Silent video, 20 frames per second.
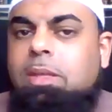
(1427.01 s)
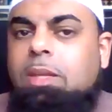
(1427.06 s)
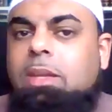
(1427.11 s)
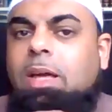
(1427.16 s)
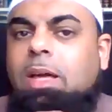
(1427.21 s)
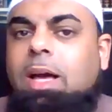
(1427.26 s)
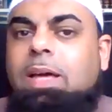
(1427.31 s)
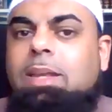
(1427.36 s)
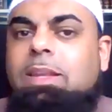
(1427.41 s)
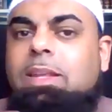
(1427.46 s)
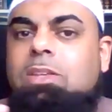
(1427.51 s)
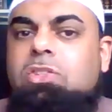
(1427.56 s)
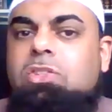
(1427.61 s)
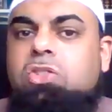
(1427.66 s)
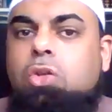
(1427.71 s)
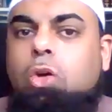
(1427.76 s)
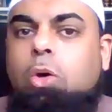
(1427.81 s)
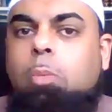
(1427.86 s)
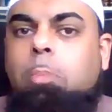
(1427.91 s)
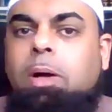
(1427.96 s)
then it had a
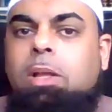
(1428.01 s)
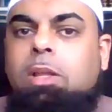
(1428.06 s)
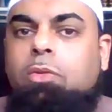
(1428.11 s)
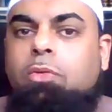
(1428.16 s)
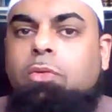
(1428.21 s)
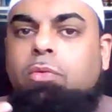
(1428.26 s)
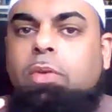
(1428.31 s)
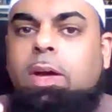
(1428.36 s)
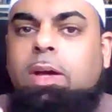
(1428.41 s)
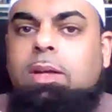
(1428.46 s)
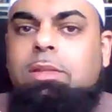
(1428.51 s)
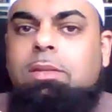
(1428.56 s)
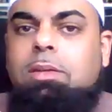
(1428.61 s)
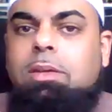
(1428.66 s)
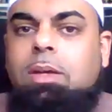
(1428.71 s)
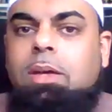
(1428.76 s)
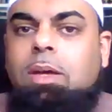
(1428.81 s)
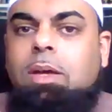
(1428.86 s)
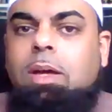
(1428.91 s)
snowball effect.